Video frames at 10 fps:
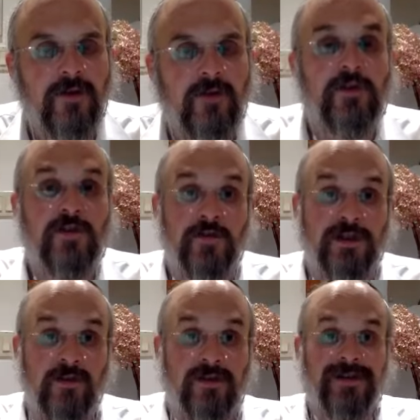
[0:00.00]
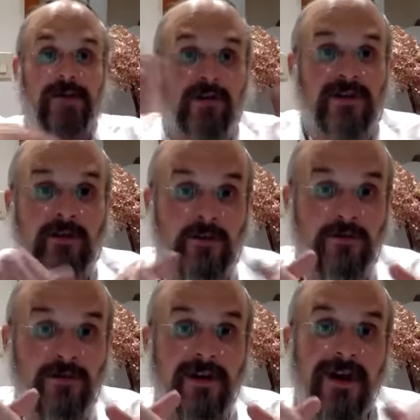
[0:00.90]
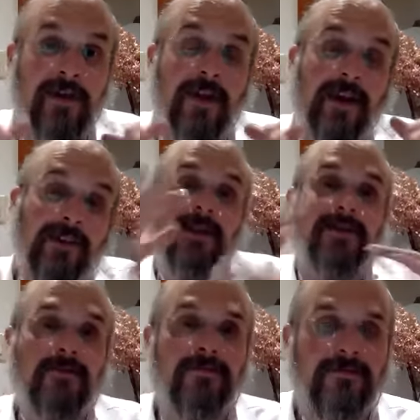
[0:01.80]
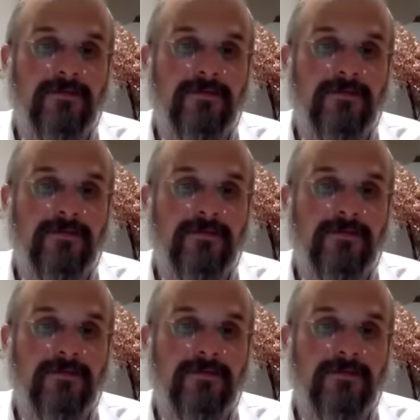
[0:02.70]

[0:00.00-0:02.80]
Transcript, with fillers: Tosfos, first of all, separates the two and then he undoes them.